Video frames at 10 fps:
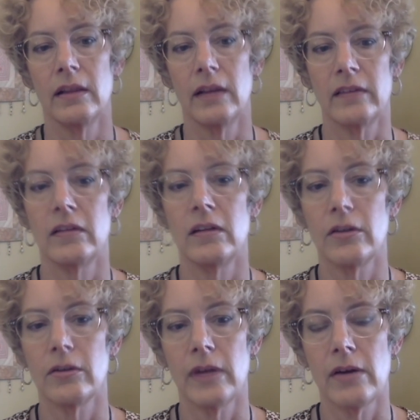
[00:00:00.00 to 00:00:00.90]
that's
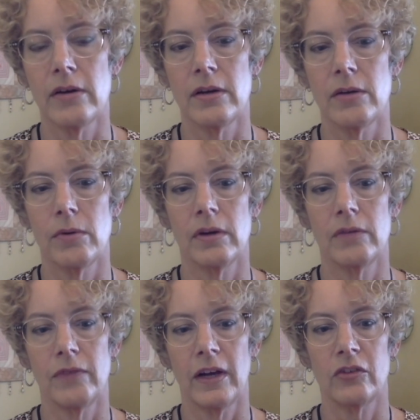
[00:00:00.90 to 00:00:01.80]
another area where
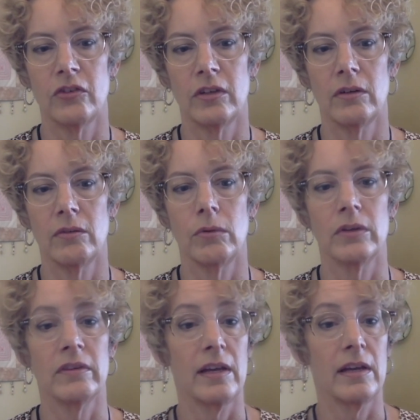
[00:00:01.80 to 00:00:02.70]
infection
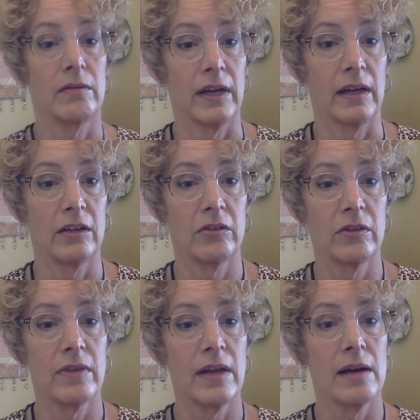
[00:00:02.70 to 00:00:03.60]
will take advantage
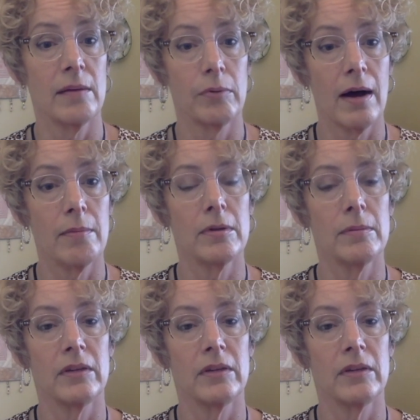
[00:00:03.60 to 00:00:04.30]
of that problem.